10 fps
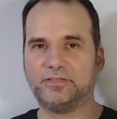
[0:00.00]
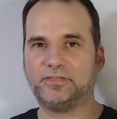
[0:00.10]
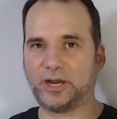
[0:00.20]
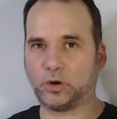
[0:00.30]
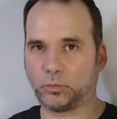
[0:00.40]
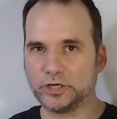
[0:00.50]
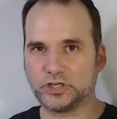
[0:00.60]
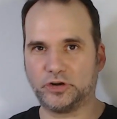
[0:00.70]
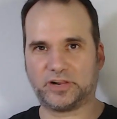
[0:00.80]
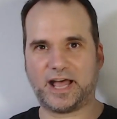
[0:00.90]
that
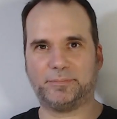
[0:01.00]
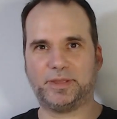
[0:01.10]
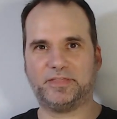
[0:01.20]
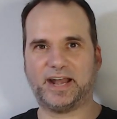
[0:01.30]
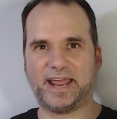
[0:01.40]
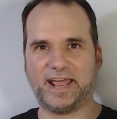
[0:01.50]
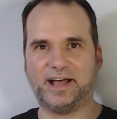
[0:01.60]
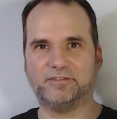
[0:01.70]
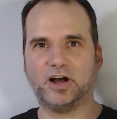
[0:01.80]
original copy that I have